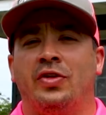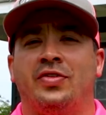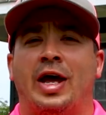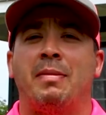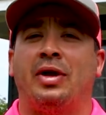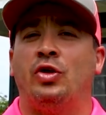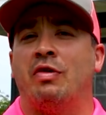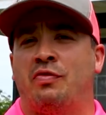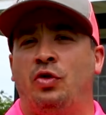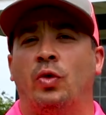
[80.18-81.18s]
this time, I do
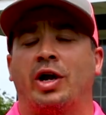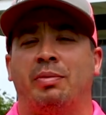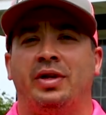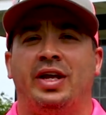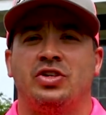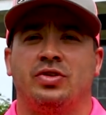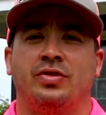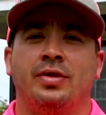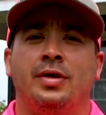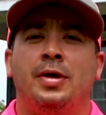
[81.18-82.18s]
have a few
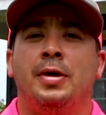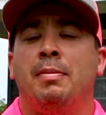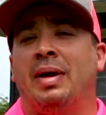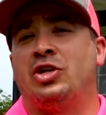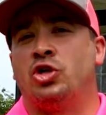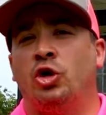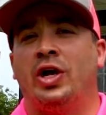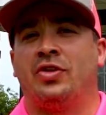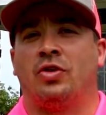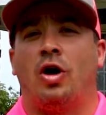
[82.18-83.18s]
recommendations. Make sure you
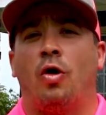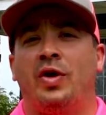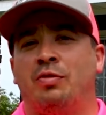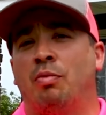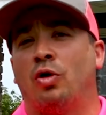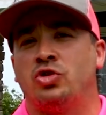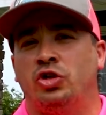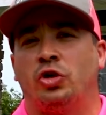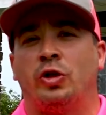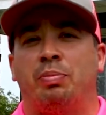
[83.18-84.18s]
guys are always mulching
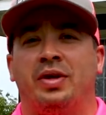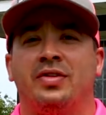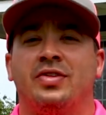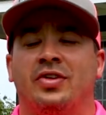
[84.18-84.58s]
your clippings.